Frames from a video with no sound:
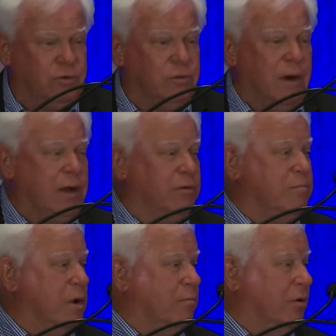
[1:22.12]
you might
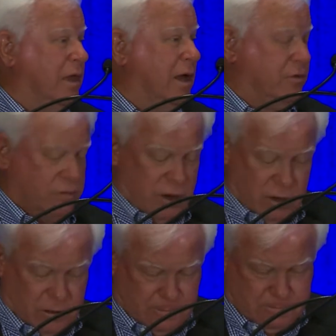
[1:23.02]
remember that
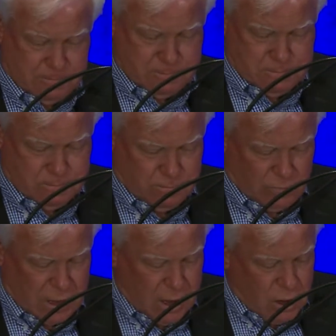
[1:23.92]
drill.
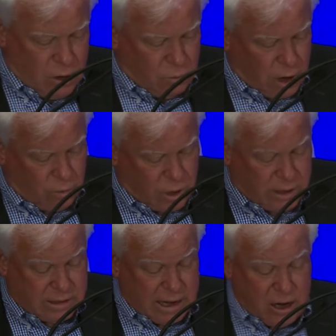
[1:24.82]
Well,
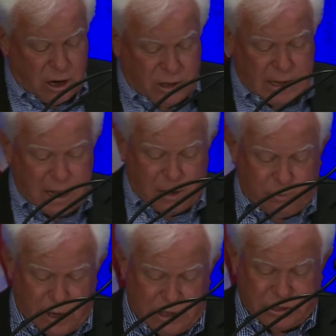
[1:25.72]
one day our data
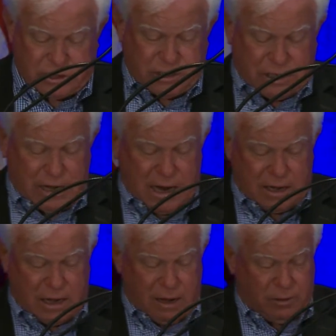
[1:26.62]
processing guy
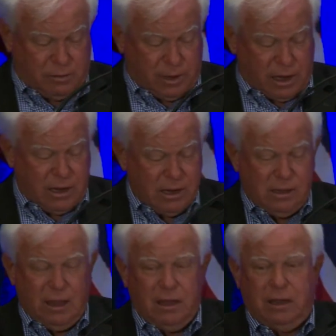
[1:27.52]
came to me.
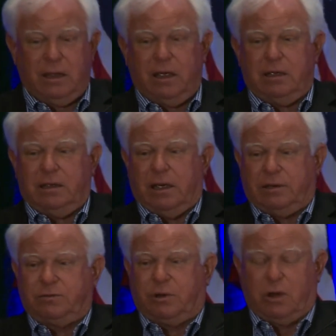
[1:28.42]

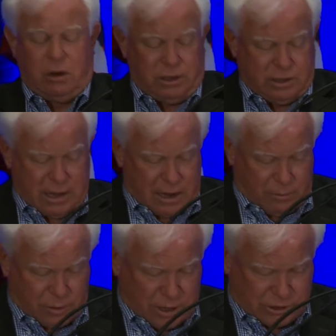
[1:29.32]
Yes, we call it data
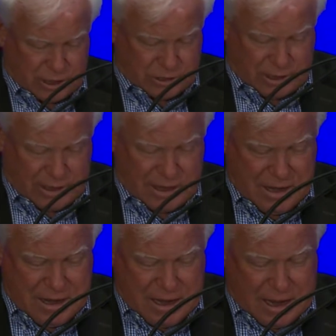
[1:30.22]
processing.
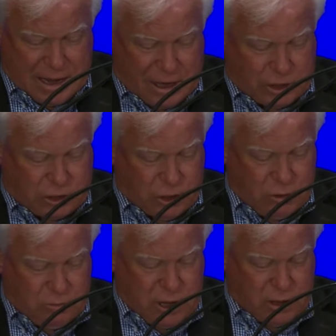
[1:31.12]
And he
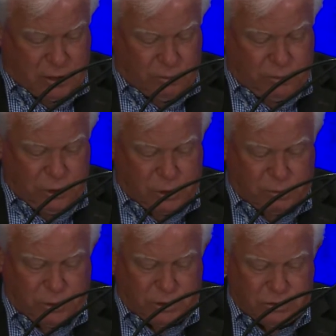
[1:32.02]
showed me a
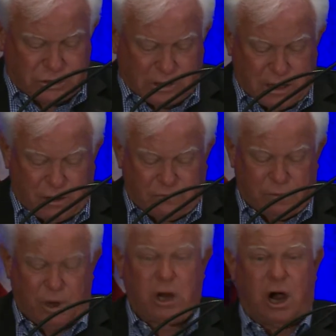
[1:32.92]
computer-produced letter
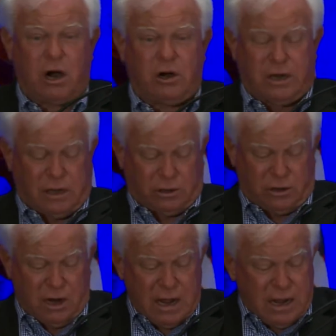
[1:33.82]
from a car
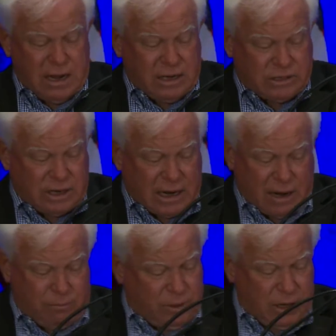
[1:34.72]
dealer. He
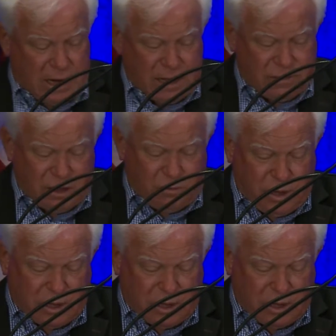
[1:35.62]
said, "Bill, I think we